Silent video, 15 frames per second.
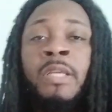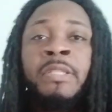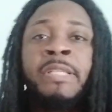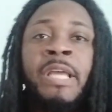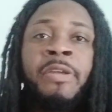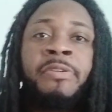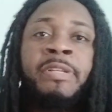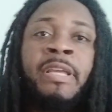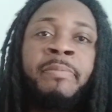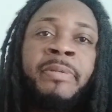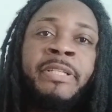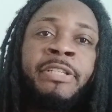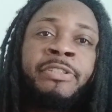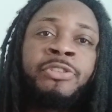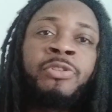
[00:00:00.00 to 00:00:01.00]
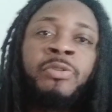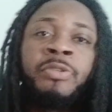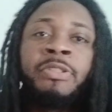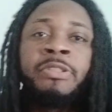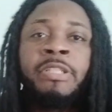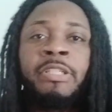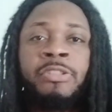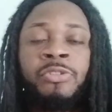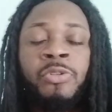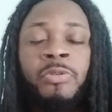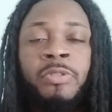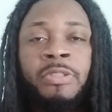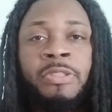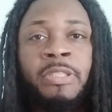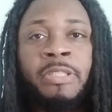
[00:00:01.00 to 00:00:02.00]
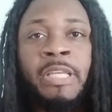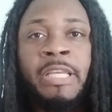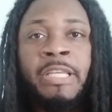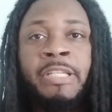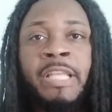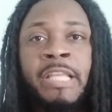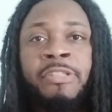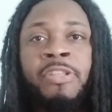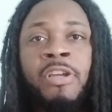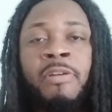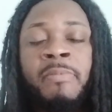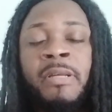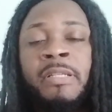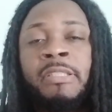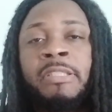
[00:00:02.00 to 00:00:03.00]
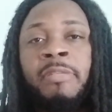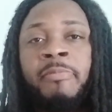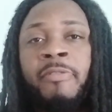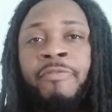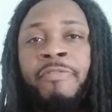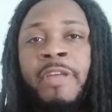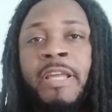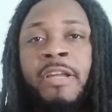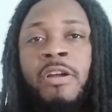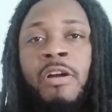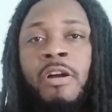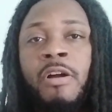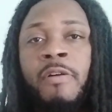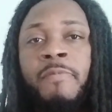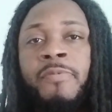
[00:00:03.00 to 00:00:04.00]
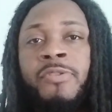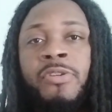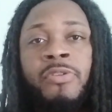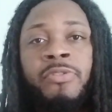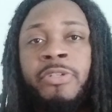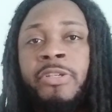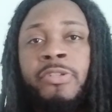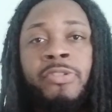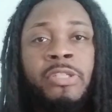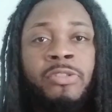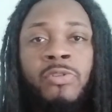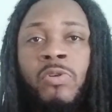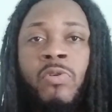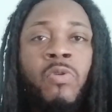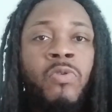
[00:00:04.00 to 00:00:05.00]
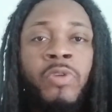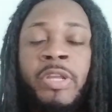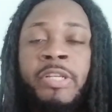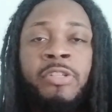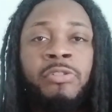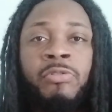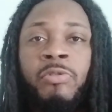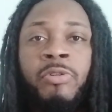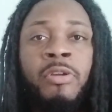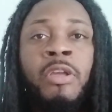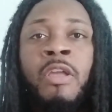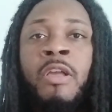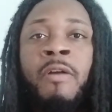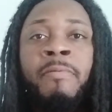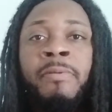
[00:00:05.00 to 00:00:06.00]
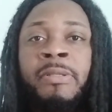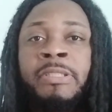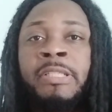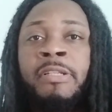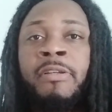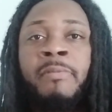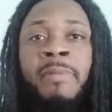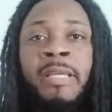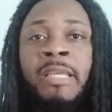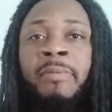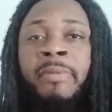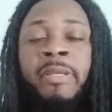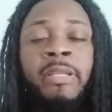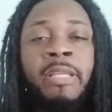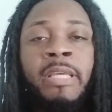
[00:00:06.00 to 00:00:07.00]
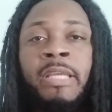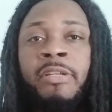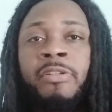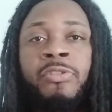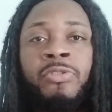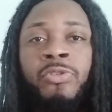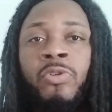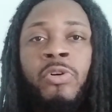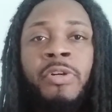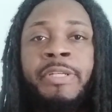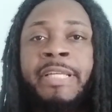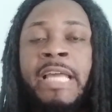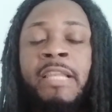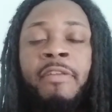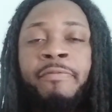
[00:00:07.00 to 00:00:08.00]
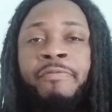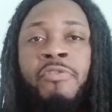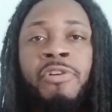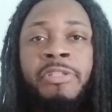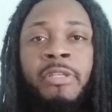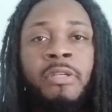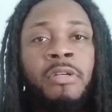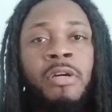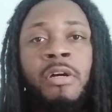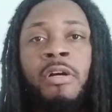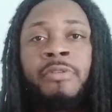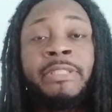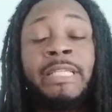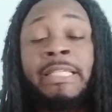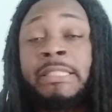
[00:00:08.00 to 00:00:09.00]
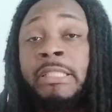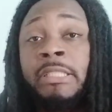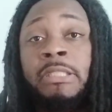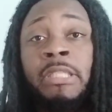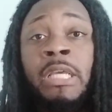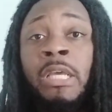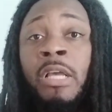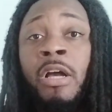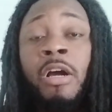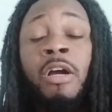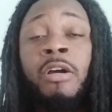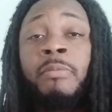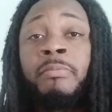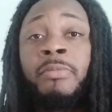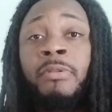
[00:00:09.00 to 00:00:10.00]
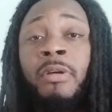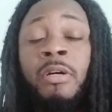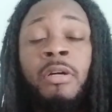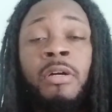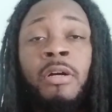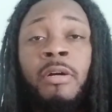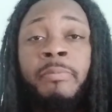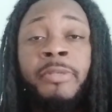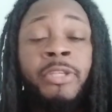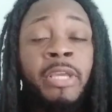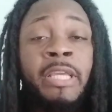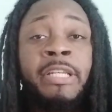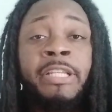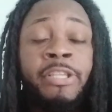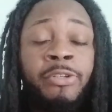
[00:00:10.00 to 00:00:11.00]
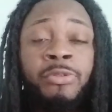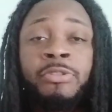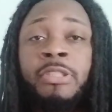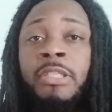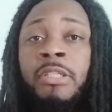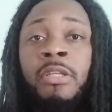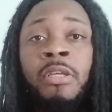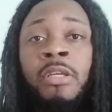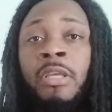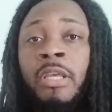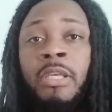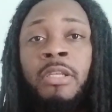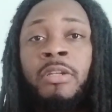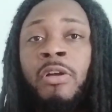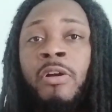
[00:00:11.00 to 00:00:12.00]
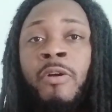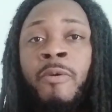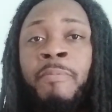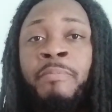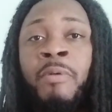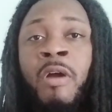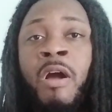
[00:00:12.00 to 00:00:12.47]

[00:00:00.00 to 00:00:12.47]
Not only that, but there's stories today that talk about the simple fact of you can just Google any story from the city of Miami, Atlanta, New York, California, Texas, in Houston, and